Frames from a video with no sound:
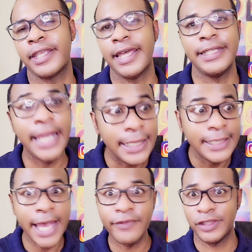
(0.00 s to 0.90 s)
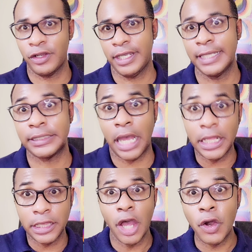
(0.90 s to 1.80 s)
Kelly and left their kids
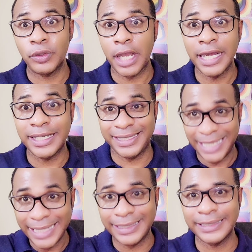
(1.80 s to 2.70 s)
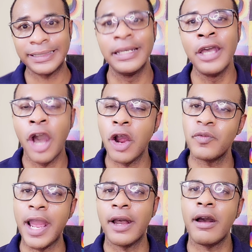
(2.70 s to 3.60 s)
alone, unattended
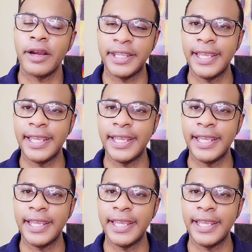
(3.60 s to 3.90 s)
around R.